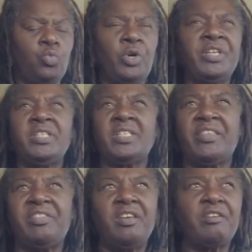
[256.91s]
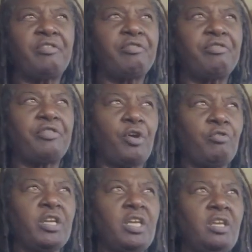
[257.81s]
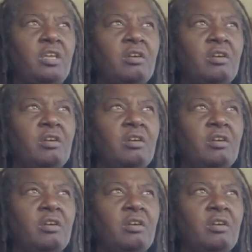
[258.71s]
One is, I think, a 30,